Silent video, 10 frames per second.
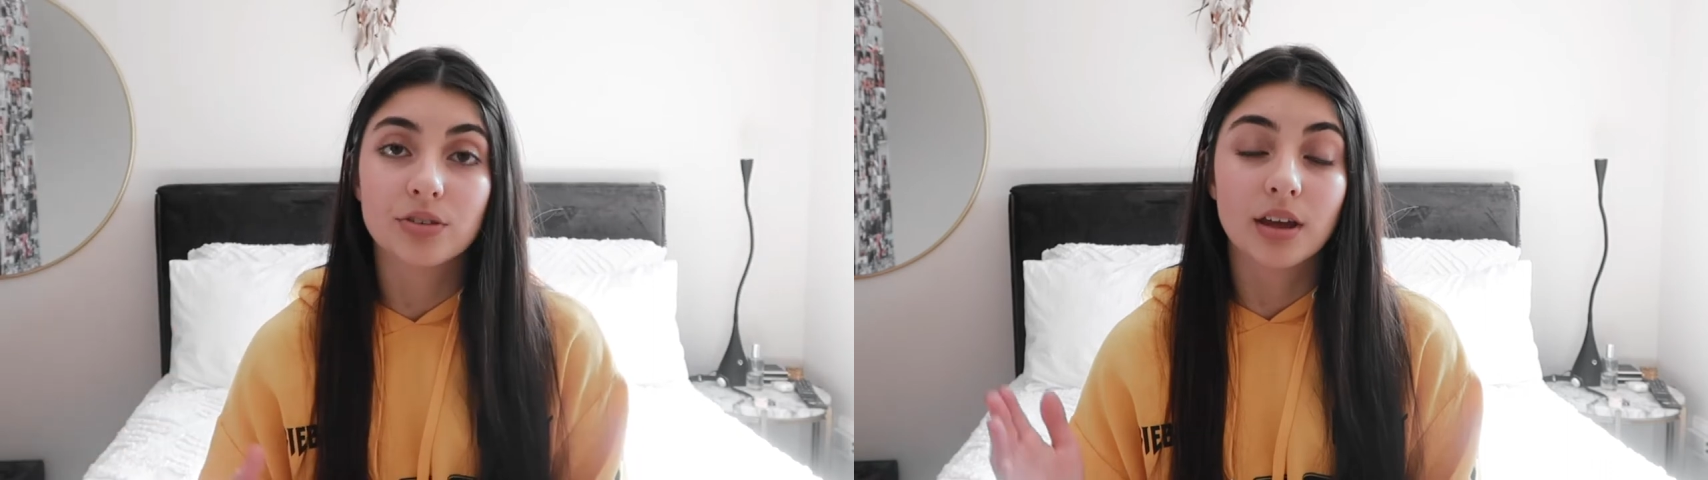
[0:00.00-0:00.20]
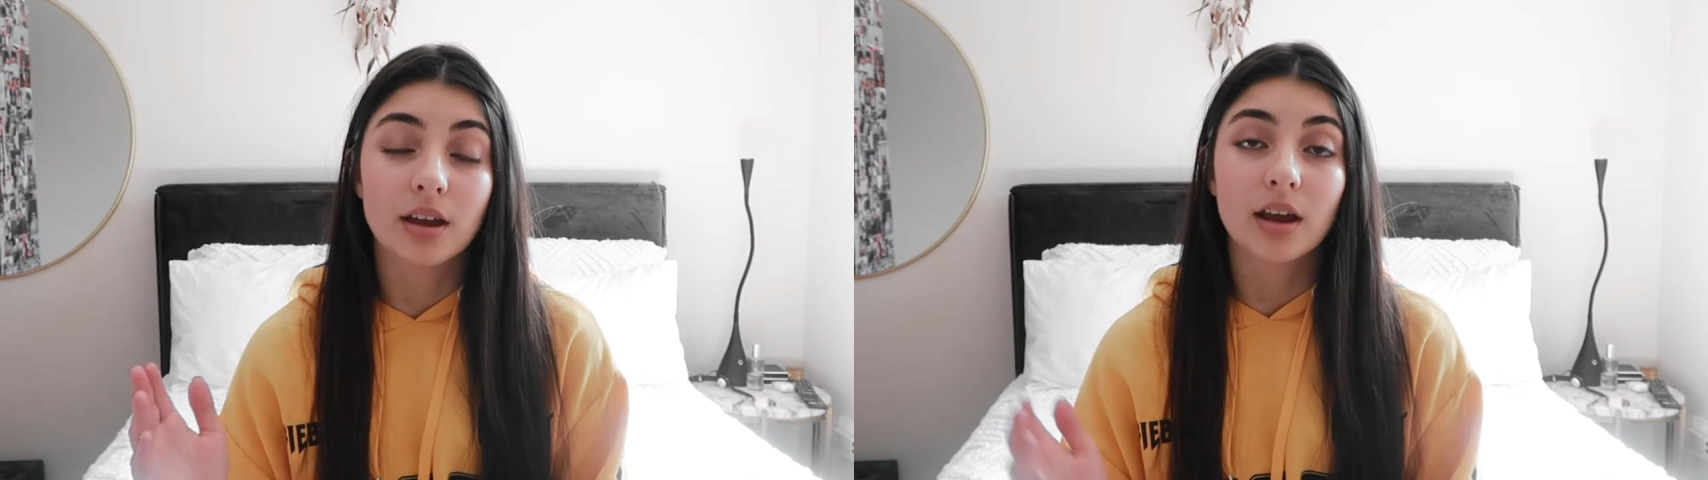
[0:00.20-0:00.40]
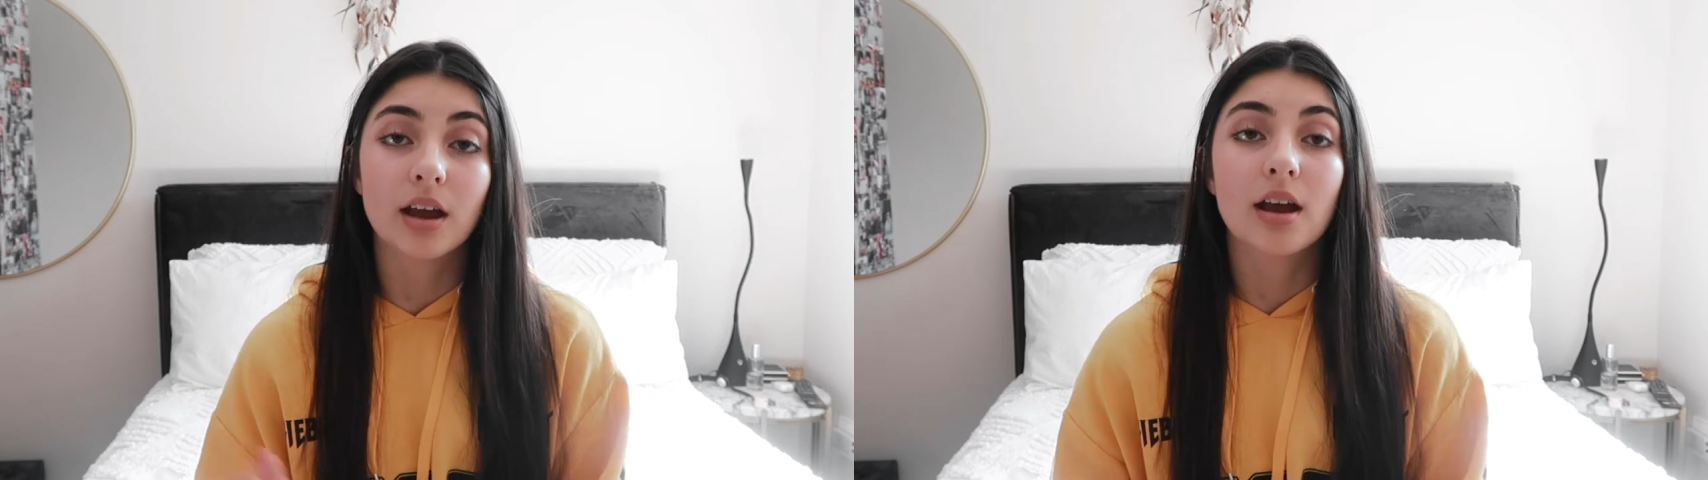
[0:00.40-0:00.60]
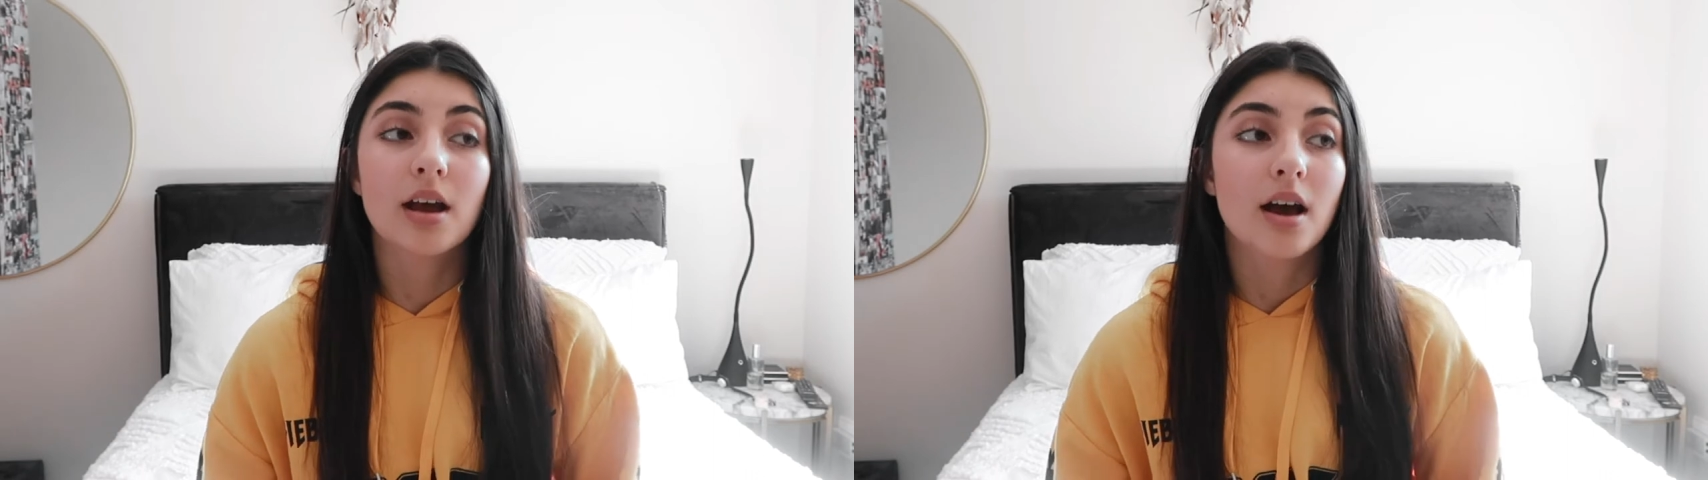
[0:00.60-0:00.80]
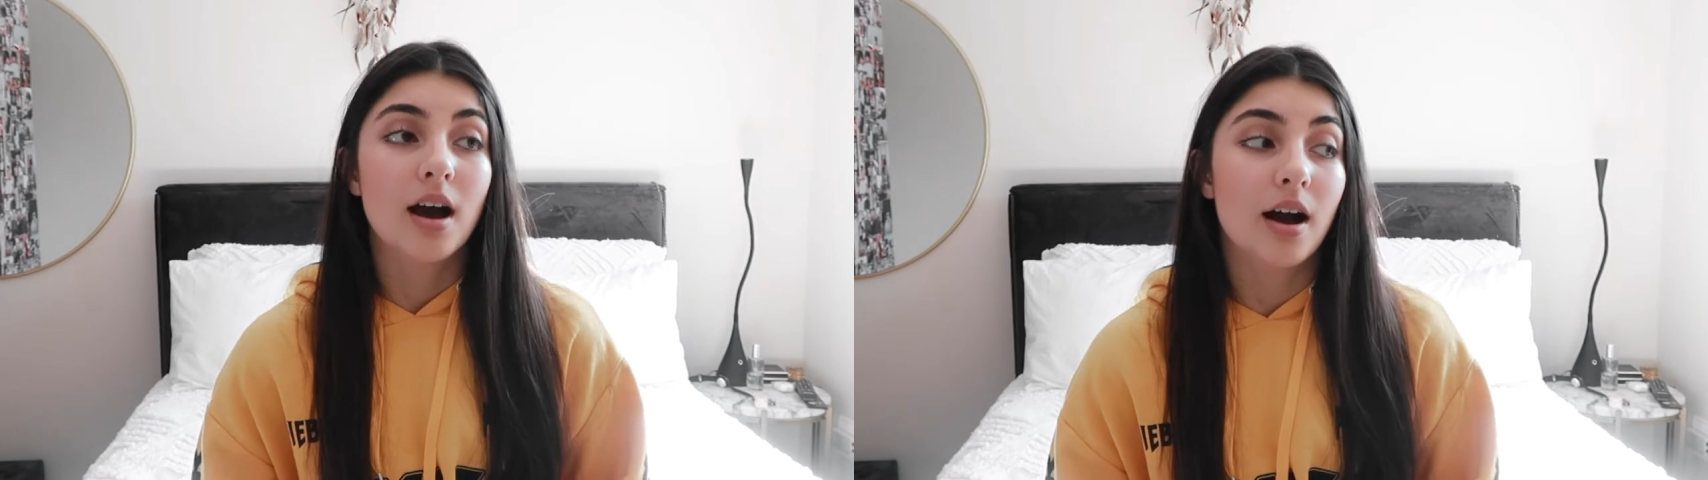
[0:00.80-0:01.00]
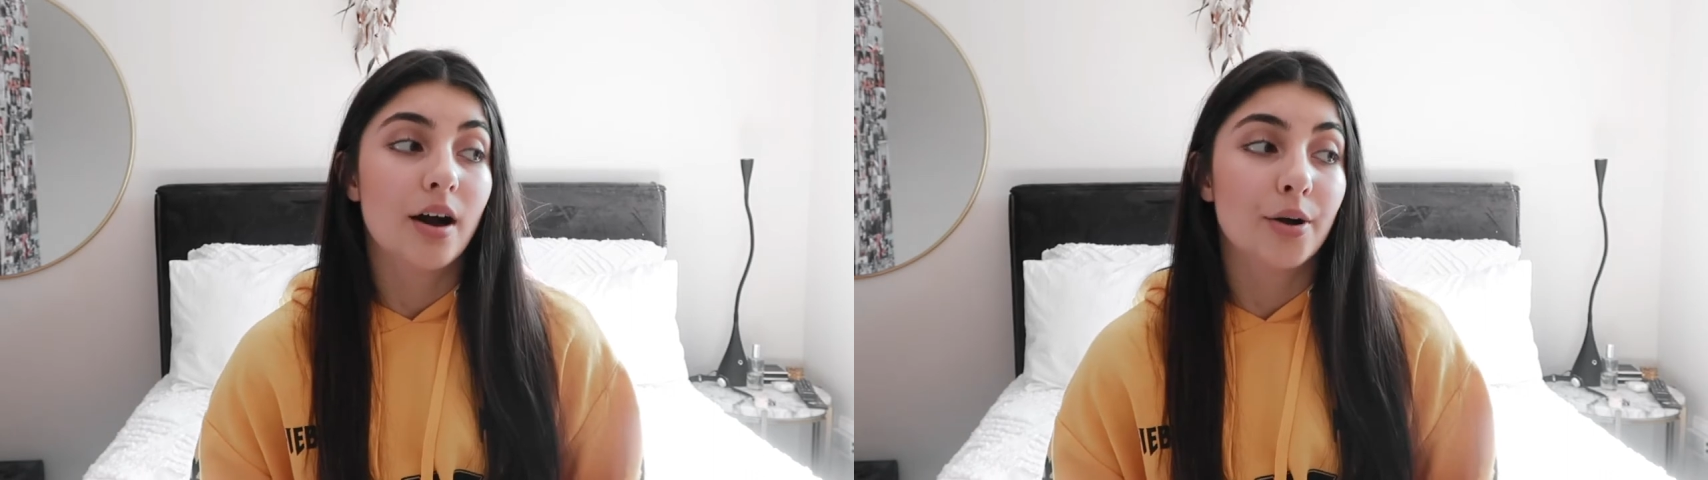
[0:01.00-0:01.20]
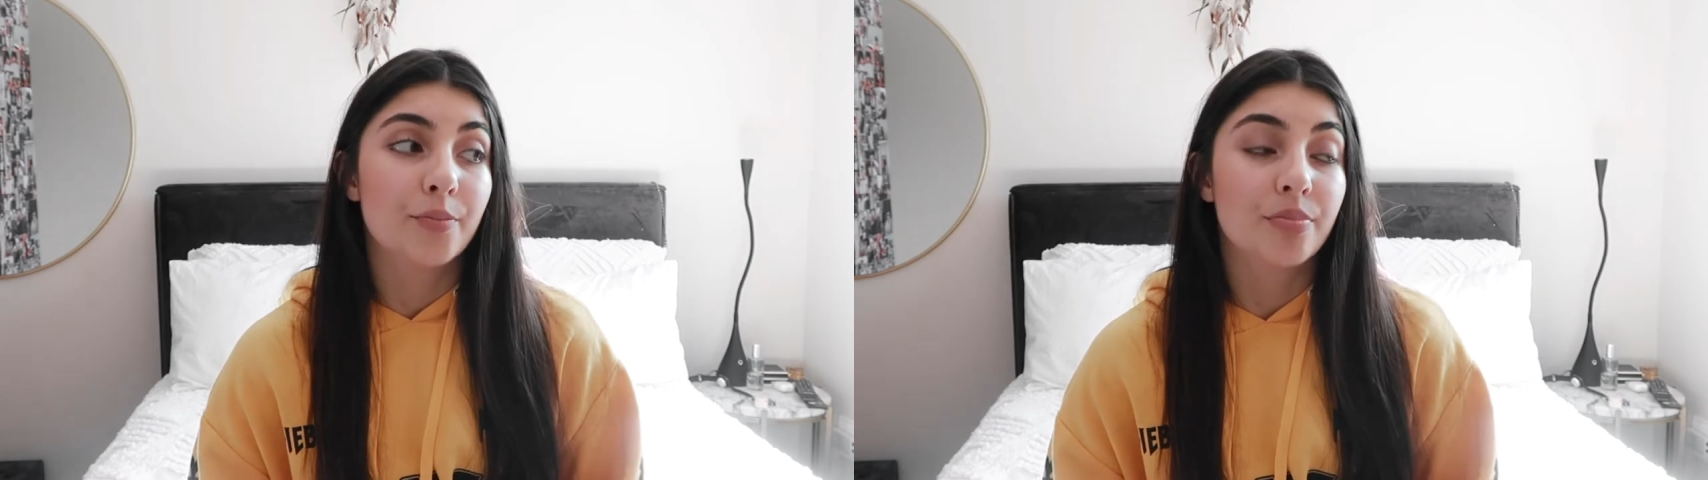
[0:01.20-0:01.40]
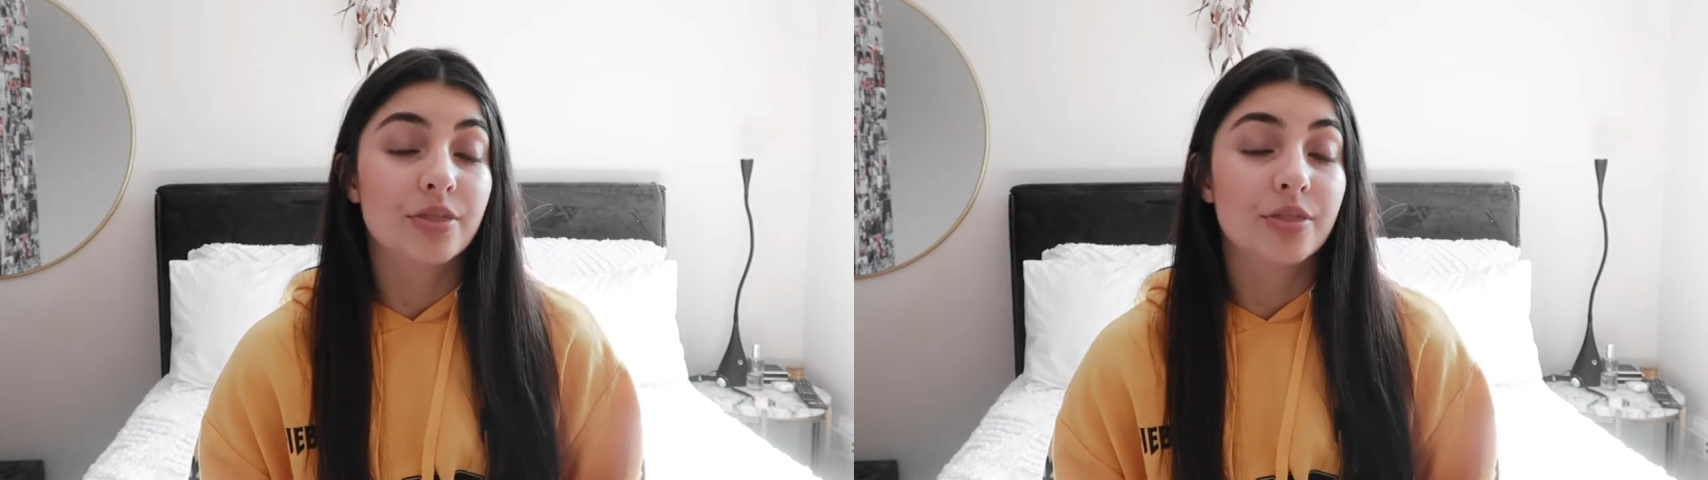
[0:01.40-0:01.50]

thing um,